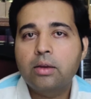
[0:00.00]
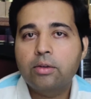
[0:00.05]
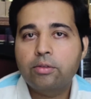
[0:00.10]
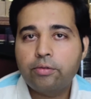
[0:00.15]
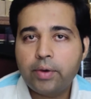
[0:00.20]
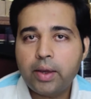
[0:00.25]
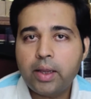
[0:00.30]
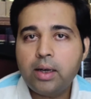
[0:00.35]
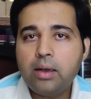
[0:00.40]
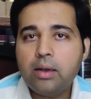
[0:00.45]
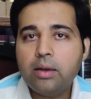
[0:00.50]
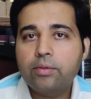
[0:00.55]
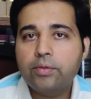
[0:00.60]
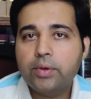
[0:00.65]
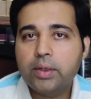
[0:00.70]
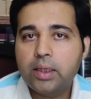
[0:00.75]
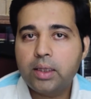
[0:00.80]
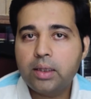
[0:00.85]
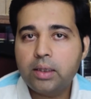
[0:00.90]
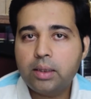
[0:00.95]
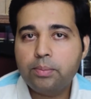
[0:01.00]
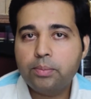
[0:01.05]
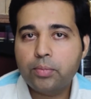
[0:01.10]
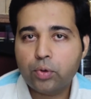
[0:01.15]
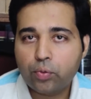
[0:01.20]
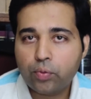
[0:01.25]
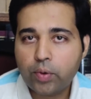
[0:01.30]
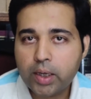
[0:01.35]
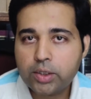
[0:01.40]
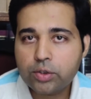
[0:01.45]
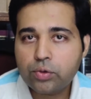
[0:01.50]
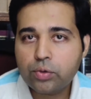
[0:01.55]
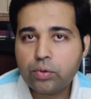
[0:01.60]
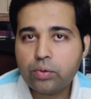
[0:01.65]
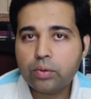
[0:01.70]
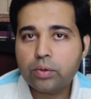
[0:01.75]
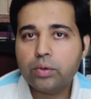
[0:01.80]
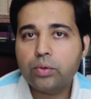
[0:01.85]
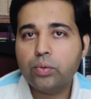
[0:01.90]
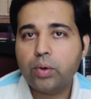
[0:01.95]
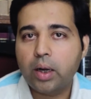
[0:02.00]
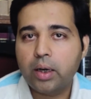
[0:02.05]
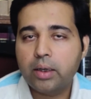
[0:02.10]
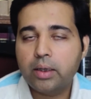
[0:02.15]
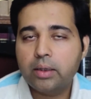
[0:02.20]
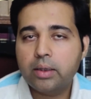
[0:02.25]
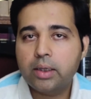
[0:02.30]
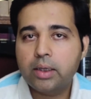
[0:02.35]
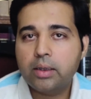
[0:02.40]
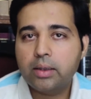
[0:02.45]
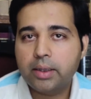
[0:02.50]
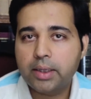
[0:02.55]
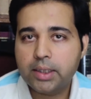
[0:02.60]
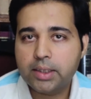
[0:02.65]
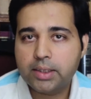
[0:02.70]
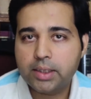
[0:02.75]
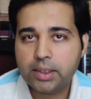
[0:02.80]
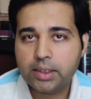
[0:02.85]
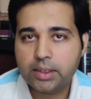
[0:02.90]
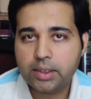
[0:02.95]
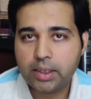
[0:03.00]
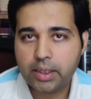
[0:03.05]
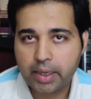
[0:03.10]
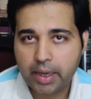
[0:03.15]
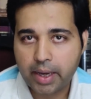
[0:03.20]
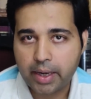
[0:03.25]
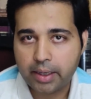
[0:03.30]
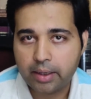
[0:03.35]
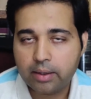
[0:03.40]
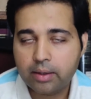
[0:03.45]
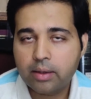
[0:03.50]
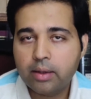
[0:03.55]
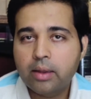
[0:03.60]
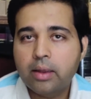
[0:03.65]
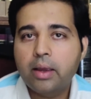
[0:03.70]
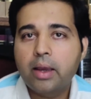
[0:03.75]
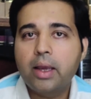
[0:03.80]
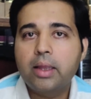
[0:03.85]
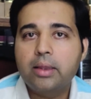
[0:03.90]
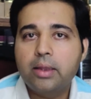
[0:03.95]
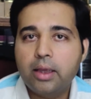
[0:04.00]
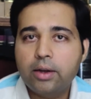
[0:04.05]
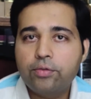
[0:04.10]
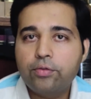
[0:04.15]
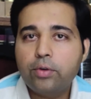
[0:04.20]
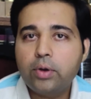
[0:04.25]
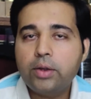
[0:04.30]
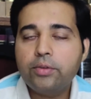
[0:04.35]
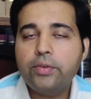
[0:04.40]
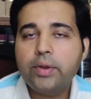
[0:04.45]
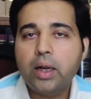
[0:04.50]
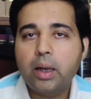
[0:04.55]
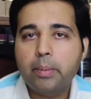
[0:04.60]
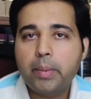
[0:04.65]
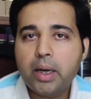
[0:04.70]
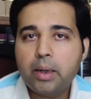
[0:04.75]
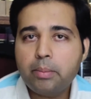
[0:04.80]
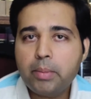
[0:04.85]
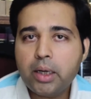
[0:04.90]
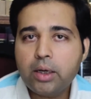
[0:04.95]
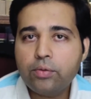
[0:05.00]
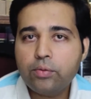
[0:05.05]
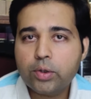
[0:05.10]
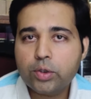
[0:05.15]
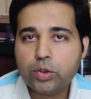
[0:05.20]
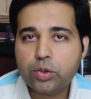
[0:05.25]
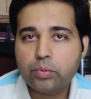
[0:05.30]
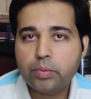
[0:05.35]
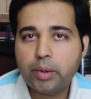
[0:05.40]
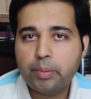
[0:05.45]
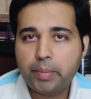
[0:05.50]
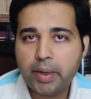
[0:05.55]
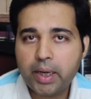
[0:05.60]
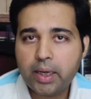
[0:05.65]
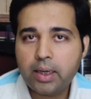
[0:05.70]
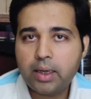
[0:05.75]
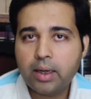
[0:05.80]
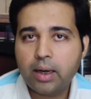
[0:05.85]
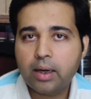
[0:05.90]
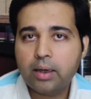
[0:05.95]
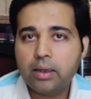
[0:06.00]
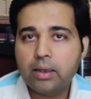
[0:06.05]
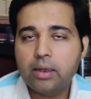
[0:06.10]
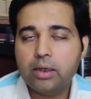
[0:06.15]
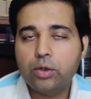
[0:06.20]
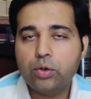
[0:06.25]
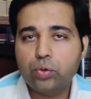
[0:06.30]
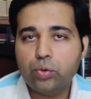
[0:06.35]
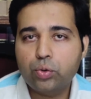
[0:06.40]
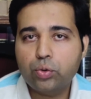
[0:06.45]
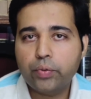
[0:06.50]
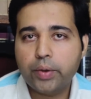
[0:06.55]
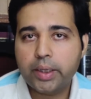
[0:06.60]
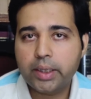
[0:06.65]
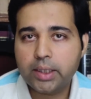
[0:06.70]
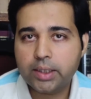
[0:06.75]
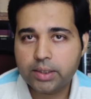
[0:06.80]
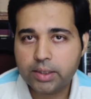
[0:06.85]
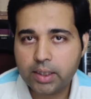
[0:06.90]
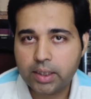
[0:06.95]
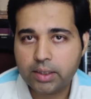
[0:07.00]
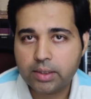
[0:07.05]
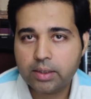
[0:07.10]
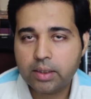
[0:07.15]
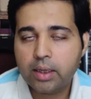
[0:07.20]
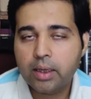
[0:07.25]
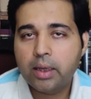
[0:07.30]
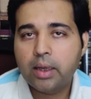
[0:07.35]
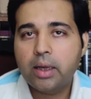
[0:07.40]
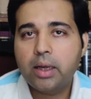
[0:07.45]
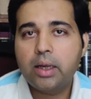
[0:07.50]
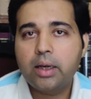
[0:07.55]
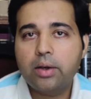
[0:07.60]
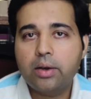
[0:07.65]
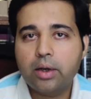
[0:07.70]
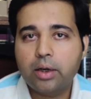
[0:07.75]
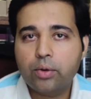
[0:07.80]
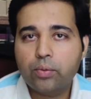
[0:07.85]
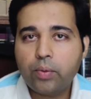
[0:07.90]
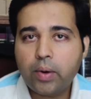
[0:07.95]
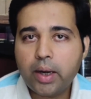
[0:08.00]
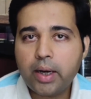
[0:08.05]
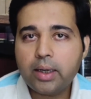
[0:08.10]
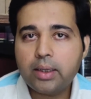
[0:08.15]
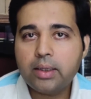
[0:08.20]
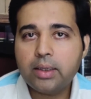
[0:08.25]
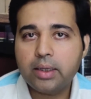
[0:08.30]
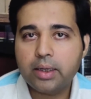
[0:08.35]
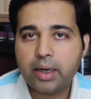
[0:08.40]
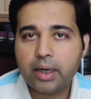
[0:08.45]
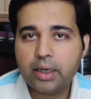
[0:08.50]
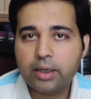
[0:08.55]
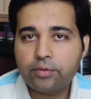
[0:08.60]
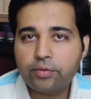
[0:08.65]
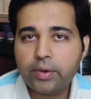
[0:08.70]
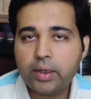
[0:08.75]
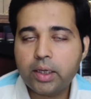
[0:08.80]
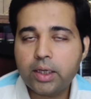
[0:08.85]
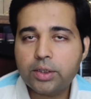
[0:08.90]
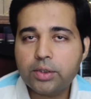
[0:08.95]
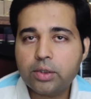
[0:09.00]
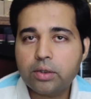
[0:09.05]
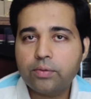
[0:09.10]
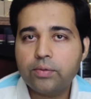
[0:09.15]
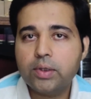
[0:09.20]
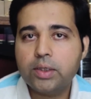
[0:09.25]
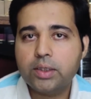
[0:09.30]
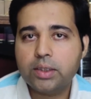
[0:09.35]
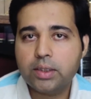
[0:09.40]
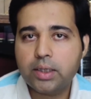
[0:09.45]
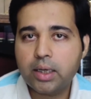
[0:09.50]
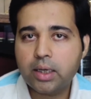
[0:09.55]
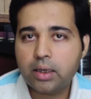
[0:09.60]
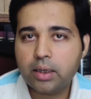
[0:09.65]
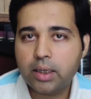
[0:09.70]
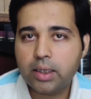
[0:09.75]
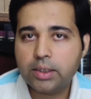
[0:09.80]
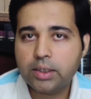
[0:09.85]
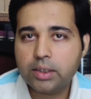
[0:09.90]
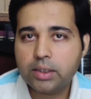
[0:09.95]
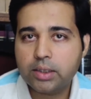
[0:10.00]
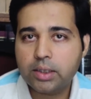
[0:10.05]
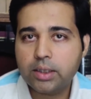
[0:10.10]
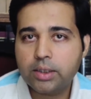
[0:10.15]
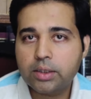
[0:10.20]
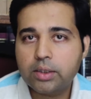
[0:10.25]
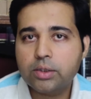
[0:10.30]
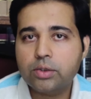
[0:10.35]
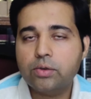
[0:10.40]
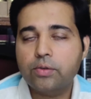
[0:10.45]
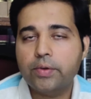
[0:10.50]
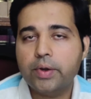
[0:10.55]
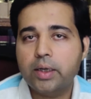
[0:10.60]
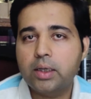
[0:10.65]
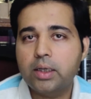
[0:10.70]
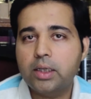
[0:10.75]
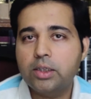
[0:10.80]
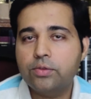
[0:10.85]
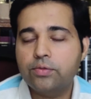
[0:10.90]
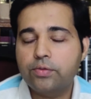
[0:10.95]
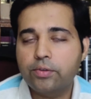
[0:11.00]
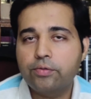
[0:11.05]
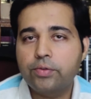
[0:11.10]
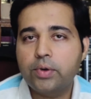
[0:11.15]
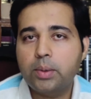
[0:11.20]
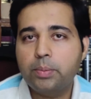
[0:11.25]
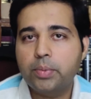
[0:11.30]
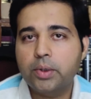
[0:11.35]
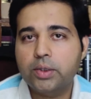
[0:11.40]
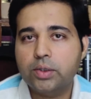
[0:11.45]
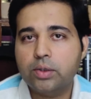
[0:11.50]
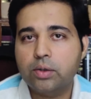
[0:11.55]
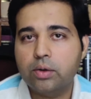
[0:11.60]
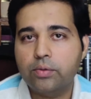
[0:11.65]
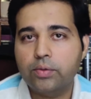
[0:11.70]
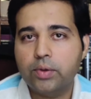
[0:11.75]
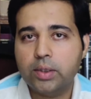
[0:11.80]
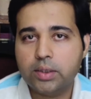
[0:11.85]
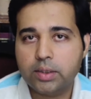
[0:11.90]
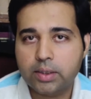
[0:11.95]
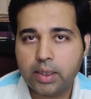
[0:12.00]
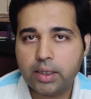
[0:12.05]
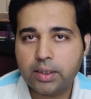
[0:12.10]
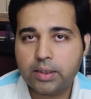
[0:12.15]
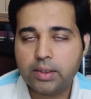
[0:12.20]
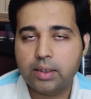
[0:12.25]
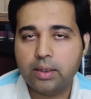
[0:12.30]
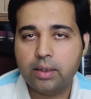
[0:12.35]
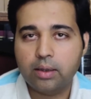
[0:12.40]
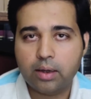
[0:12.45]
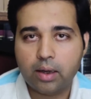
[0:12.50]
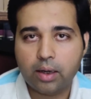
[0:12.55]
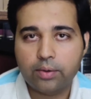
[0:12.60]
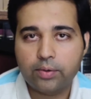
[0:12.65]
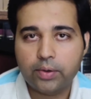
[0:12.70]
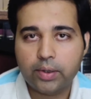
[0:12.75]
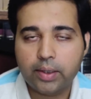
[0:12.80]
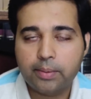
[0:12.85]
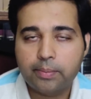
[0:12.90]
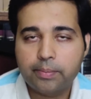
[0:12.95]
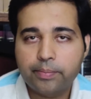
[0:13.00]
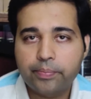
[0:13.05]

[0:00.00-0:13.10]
fell within the proviso to Article 368, and therefore if an amendment was to be made in Article 226, it required the ratification of the state legislatures of at least 50% of the states in the country.